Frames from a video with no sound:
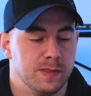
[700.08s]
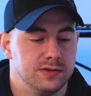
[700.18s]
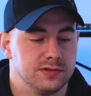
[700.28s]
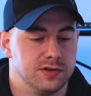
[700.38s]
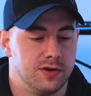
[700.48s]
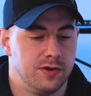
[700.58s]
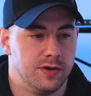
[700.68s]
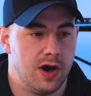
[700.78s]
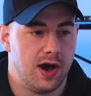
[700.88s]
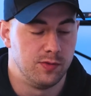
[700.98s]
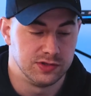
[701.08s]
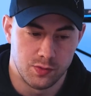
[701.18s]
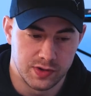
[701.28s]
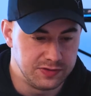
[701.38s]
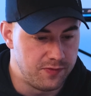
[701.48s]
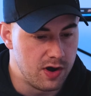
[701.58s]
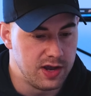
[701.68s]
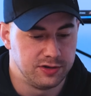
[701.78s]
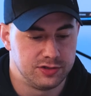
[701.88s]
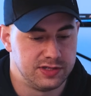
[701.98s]
So I was always
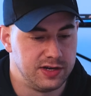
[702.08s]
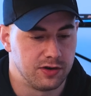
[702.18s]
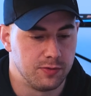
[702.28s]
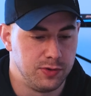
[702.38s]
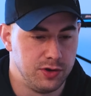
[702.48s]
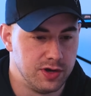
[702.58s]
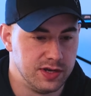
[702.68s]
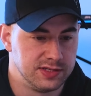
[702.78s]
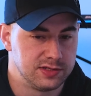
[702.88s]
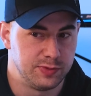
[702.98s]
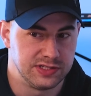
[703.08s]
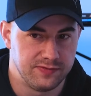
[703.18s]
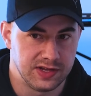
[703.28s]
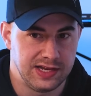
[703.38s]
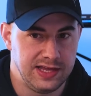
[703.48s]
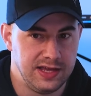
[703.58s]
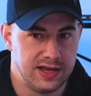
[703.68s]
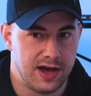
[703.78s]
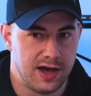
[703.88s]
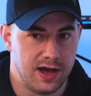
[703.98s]
very interested in computers,
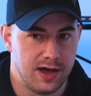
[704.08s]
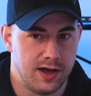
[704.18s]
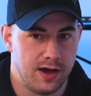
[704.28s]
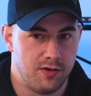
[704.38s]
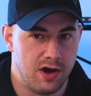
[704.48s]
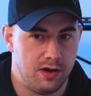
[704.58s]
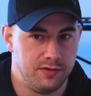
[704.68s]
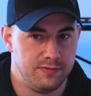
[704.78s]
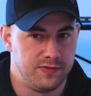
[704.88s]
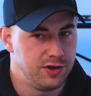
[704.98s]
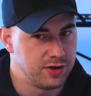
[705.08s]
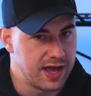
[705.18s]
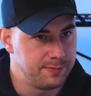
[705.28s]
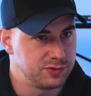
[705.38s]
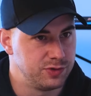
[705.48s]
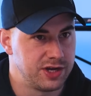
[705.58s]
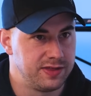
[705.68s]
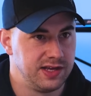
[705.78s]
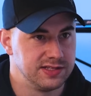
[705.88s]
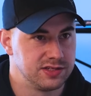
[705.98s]
specifically around video games, which
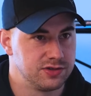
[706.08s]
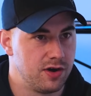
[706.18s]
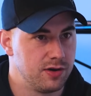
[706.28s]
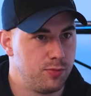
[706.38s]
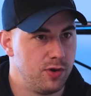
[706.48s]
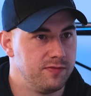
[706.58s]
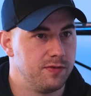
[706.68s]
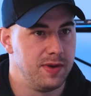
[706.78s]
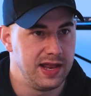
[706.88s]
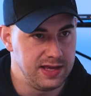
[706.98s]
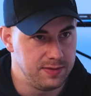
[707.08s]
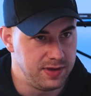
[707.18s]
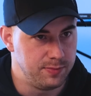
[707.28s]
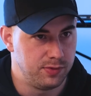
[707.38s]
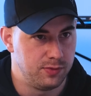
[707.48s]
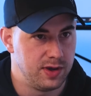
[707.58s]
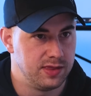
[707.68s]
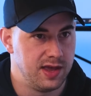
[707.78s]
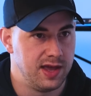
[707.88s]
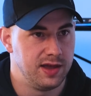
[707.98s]
I think is a starting point for many people
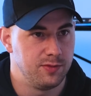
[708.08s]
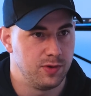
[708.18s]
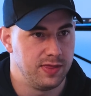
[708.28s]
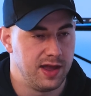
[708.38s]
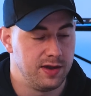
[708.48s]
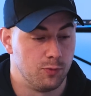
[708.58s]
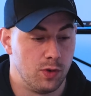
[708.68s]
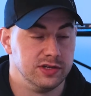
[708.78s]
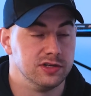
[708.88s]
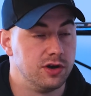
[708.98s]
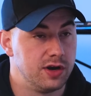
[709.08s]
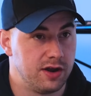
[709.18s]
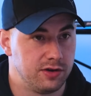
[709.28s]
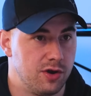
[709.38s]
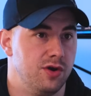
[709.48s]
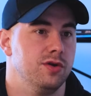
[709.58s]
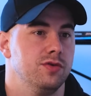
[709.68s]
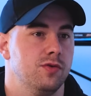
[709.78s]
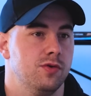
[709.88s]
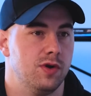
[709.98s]
when they want to learn how to
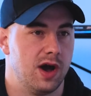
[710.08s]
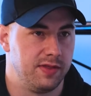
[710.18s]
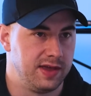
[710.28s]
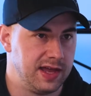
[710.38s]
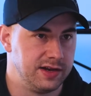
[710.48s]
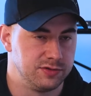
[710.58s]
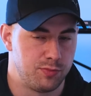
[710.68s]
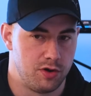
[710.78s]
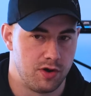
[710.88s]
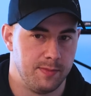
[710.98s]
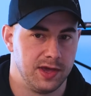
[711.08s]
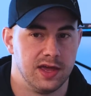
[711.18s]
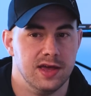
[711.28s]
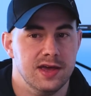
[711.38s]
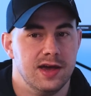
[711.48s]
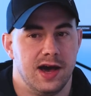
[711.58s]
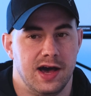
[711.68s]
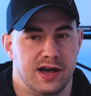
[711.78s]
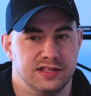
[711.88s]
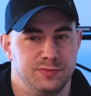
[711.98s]
code or how they get into programming.
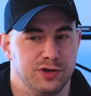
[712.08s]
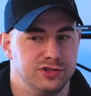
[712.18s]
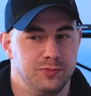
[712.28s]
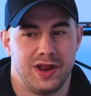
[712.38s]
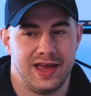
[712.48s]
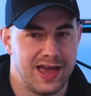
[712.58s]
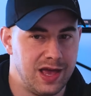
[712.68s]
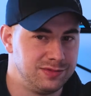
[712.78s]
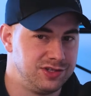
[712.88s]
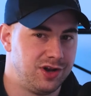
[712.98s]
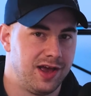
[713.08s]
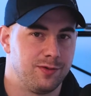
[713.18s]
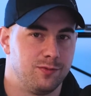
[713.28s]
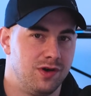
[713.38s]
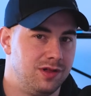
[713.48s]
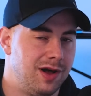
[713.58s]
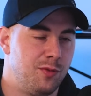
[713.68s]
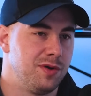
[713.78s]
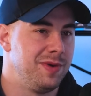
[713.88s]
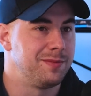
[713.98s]
It's because you play games and you're like, well,
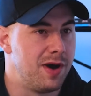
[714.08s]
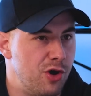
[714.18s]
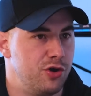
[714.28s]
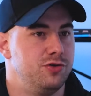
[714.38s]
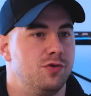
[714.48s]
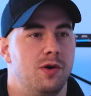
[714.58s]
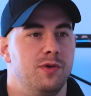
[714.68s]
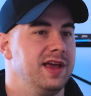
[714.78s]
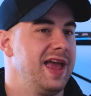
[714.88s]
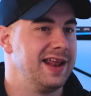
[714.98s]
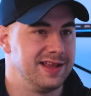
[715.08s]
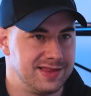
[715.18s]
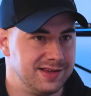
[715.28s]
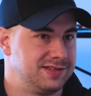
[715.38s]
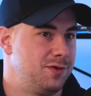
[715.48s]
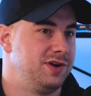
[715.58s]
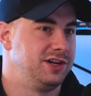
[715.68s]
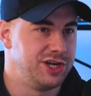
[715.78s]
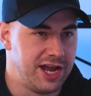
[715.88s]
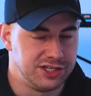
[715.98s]
I want to make my own, or I want to edit this, I want
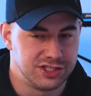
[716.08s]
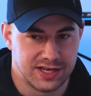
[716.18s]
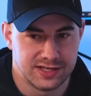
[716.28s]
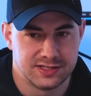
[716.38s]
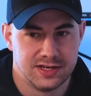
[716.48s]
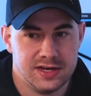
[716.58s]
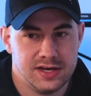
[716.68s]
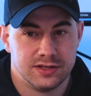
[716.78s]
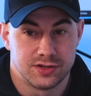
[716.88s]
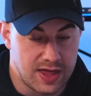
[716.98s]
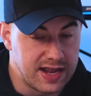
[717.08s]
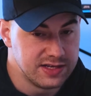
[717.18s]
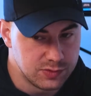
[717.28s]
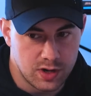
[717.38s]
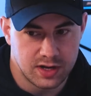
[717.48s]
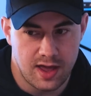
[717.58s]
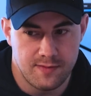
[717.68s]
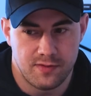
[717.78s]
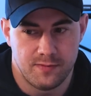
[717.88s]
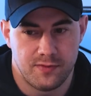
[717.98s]
to change things. So that is where it
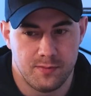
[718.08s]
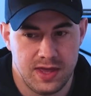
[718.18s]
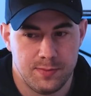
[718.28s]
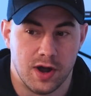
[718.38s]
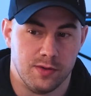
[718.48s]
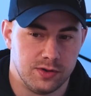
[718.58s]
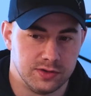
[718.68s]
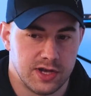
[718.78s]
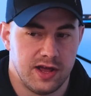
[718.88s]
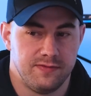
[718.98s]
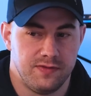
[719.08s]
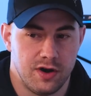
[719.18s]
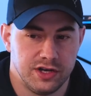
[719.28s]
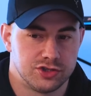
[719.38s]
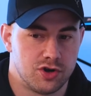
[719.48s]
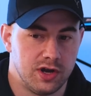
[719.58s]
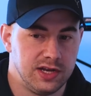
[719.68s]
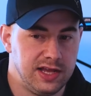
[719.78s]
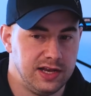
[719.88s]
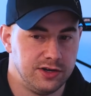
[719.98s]
came from for me. But I also had a very strong
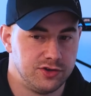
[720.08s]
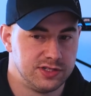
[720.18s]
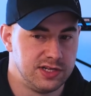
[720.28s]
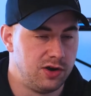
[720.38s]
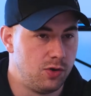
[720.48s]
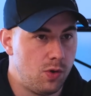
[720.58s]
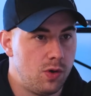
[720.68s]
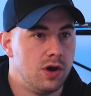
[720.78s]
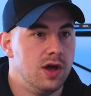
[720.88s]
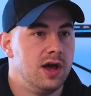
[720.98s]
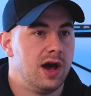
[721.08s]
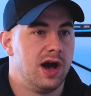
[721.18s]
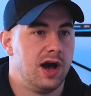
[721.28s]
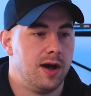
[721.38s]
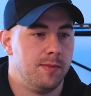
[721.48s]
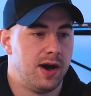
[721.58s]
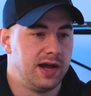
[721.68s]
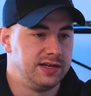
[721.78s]
and keen interest in law. I